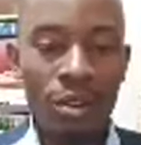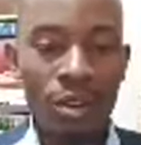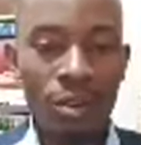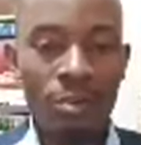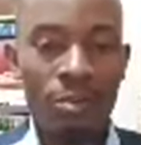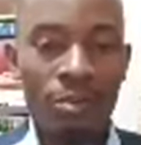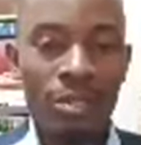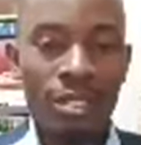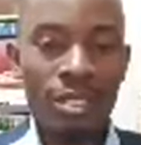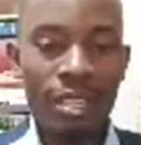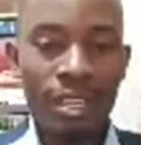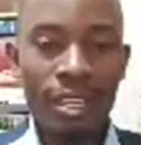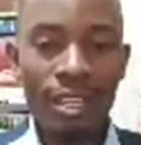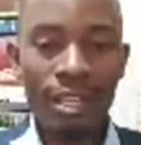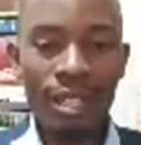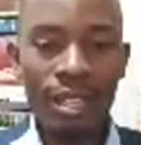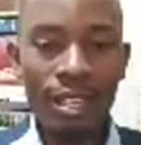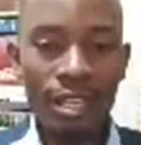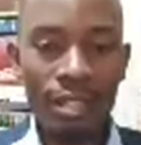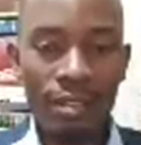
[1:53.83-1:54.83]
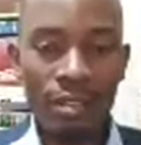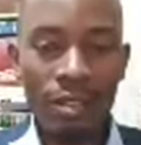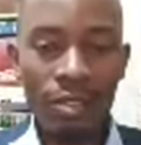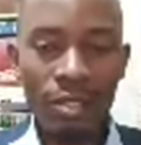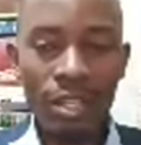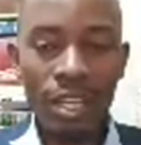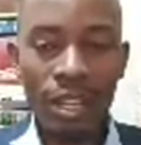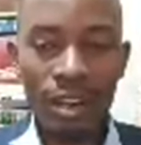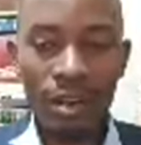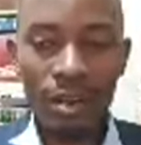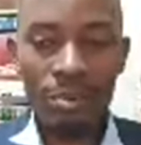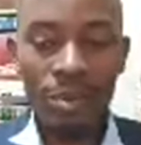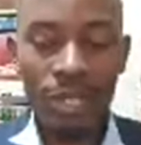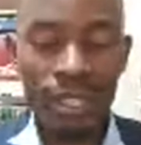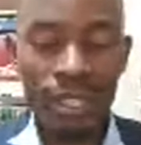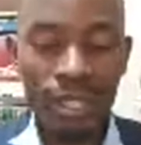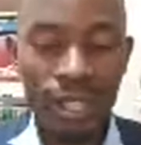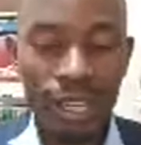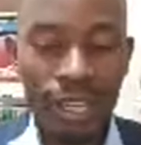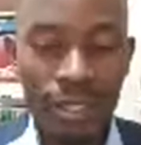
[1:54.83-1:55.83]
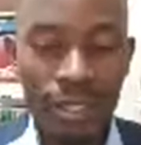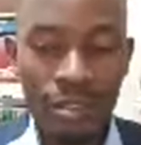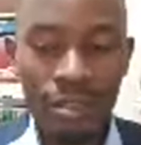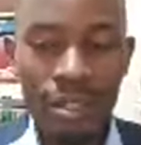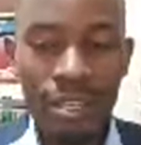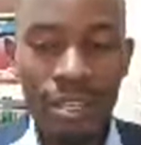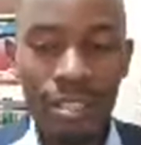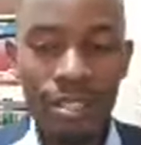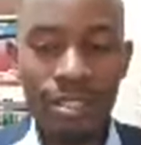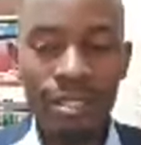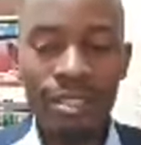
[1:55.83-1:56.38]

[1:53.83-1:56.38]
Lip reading: say those Arabic countries,